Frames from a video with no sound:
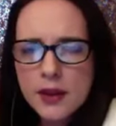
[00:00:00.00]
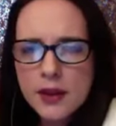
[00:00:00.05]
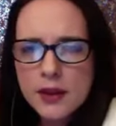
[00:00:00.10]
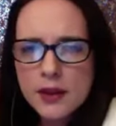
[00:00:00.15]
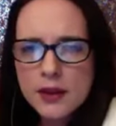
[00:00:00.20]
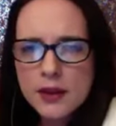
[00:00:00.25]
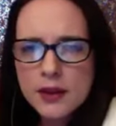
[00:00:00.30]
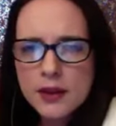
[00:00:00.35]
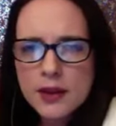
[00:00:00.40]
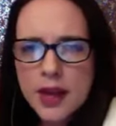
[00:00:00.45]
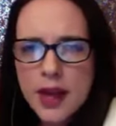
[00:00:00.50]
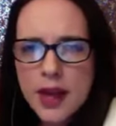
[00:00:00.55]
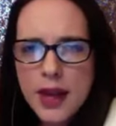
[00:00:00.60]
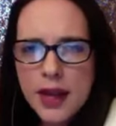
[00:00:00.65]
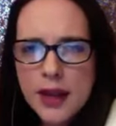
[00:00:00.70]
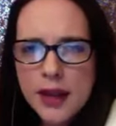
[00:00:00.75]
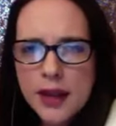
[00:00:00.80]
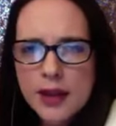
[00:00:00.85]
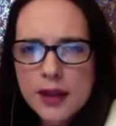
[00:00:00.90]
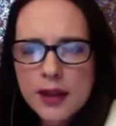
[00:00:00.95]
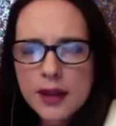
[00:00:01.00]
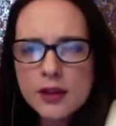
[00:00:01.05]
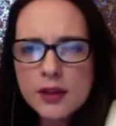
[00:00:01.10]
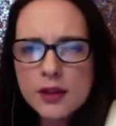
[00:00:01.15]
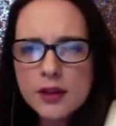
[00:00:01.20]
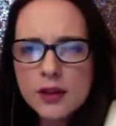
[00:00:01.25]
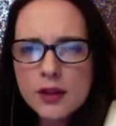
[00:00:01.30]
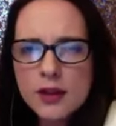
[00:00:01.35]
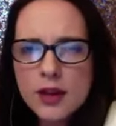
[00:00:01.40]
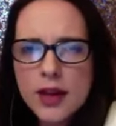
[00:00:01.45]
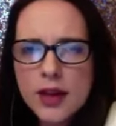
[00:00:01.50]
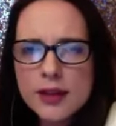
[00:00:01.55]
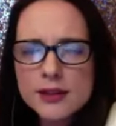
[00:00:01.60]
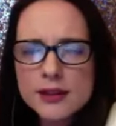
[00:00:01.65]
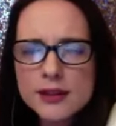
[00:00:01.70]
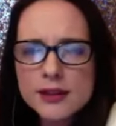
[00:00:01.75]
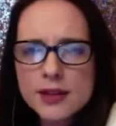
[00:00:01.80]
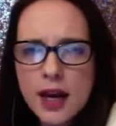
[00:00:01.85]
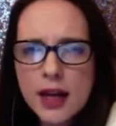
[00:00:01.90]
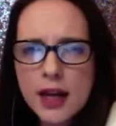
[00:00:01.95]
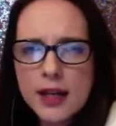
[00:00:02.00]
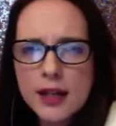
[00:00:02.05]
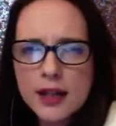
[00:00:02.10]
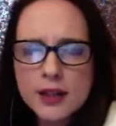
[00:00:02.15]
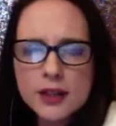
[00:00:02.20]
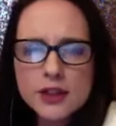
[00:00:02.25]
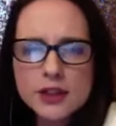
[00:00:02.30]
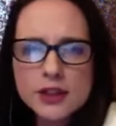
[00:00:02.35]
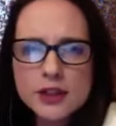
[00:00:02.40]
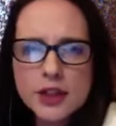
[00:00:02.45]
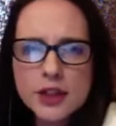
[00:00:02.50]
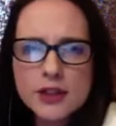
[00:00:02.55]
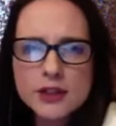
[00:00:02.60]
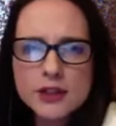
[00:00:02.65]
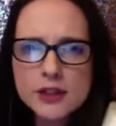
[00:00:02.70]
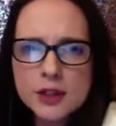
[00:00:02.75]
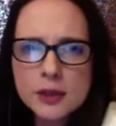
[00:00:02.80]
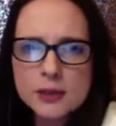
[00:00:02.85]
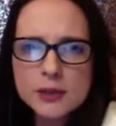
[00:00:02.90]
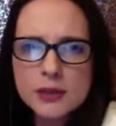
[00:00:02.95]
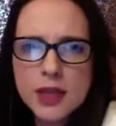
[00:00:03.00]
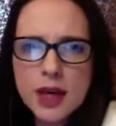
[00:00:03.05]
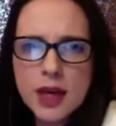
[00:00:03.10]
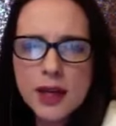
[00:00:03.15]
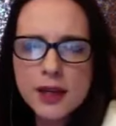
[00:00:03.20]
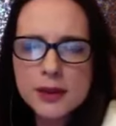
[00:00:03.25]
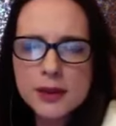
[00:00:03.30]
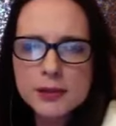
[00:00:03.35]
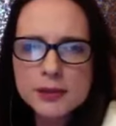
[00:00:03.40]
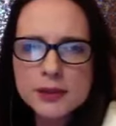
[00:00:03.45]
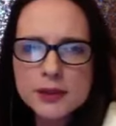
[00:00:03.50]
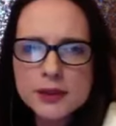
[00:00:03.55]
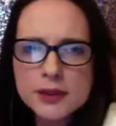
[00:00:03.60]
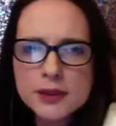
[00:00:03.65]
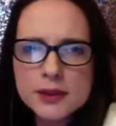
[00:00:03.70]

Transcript: Take a look outside of yourself sometimes